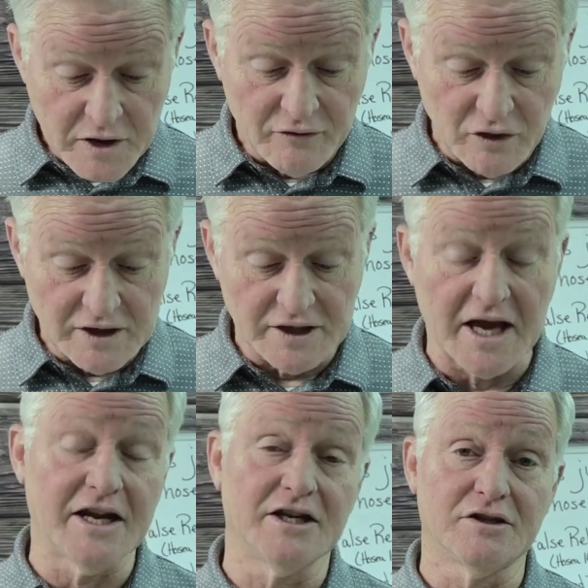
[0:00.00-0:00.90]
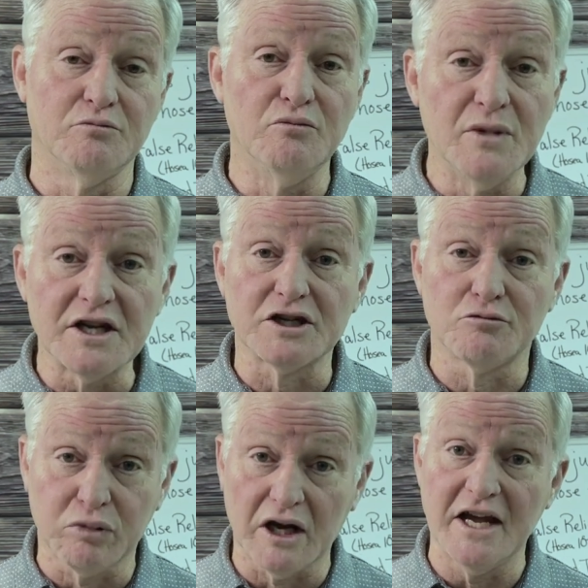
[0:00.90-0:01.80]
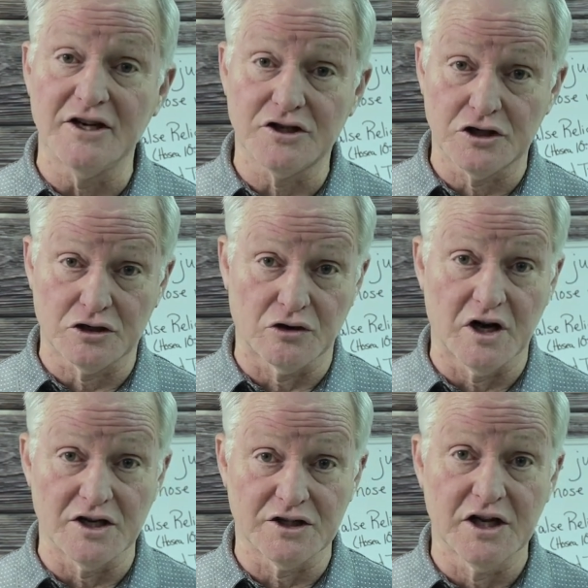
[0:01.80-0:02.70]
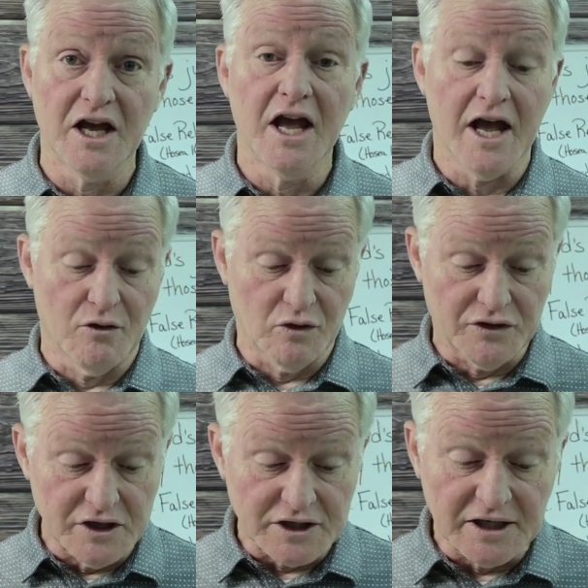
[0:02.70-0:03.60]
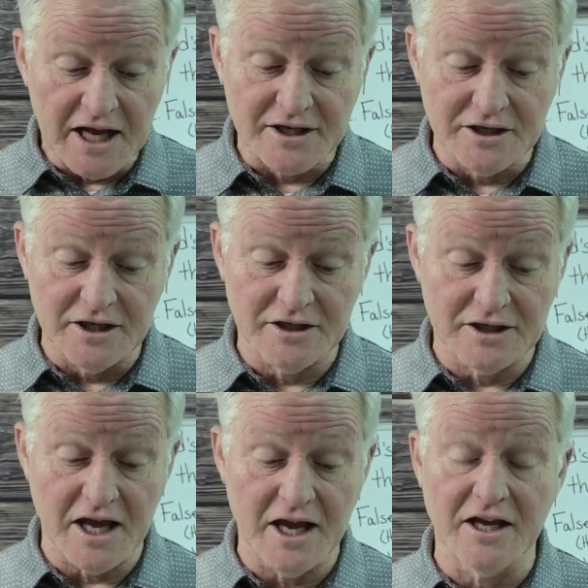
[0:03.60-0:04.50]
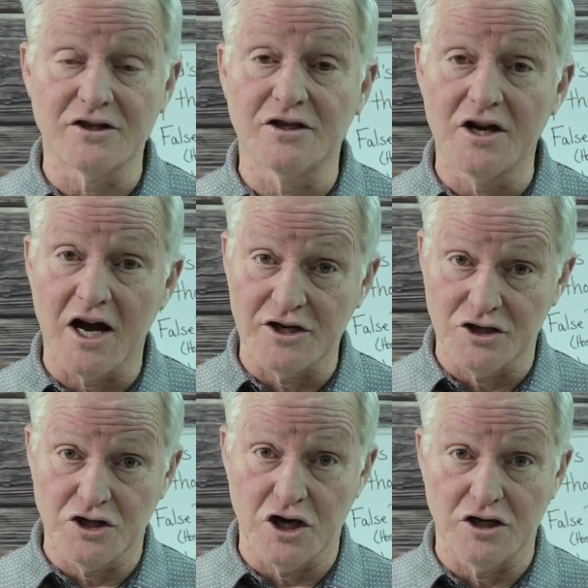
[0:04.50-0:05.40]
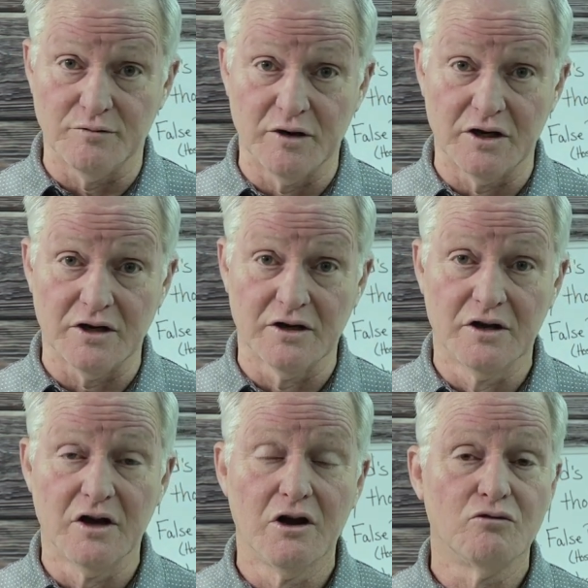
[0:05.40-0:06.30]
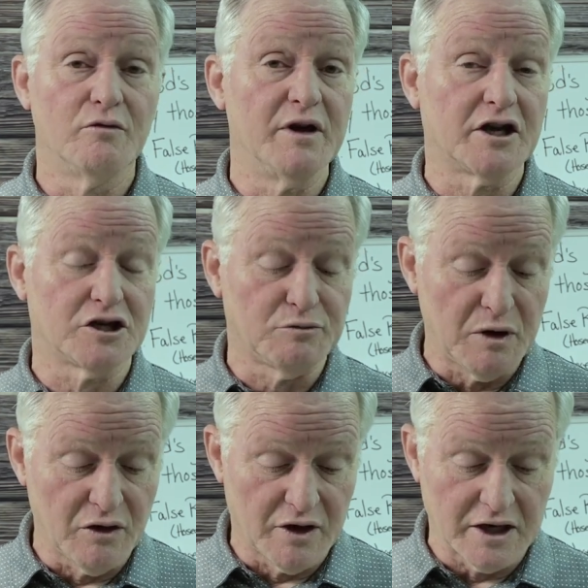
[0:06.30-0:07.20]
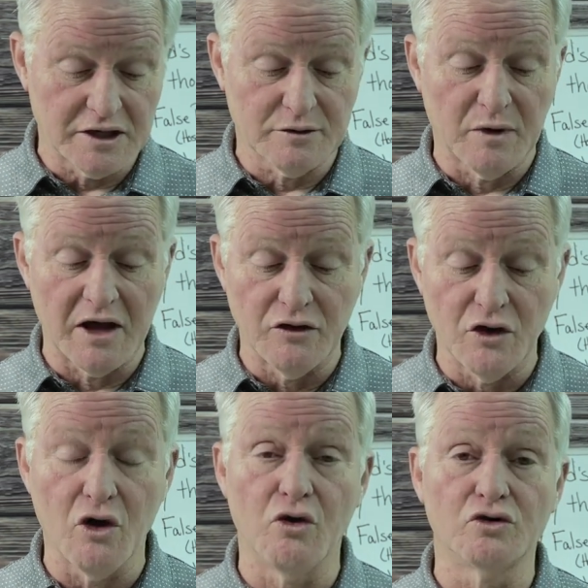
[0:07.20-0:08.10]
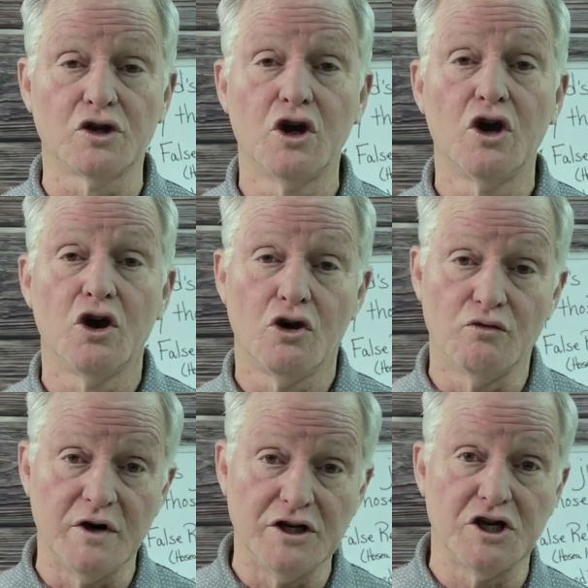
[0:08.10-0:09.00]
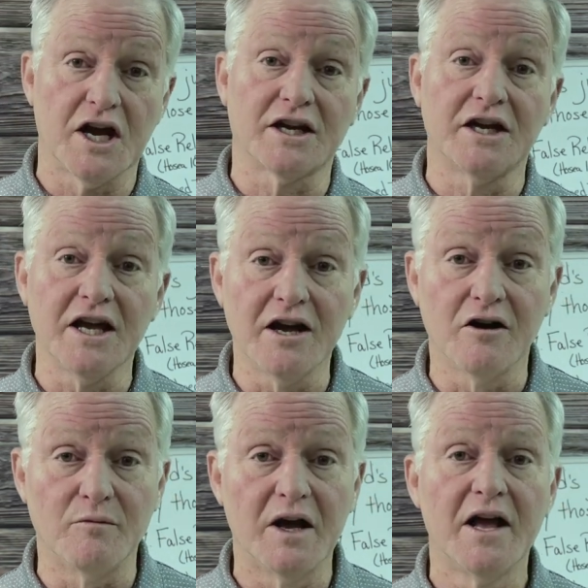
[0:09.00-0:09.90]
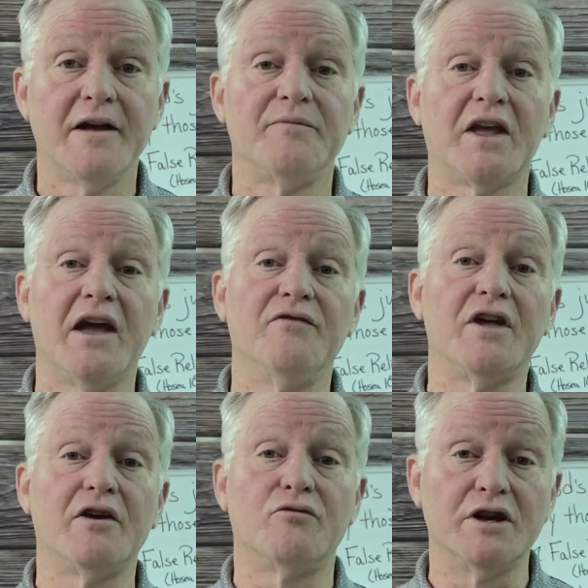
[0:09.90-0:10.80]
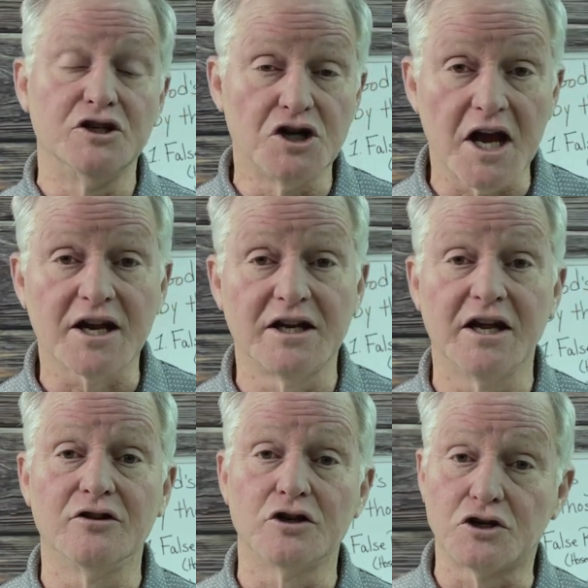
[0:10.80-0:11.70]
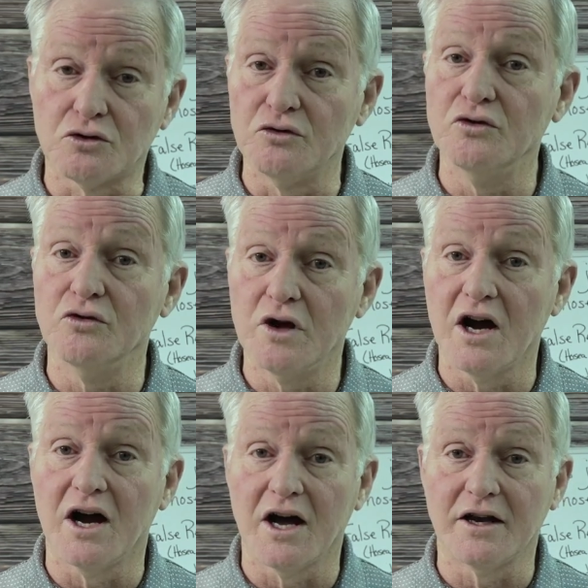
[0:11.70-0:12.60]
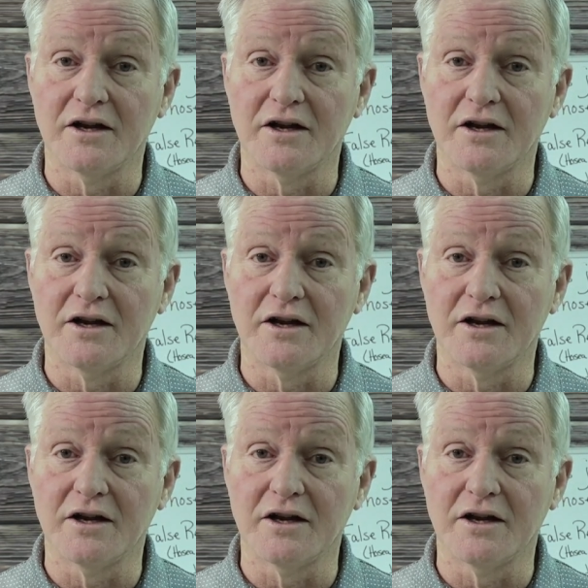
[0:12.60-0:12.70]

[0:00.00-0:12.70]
Friend, that is misplaced trust. And what this lesson is saying is God's judgment will be experienced by those who reject him, and they're rejecting the true God.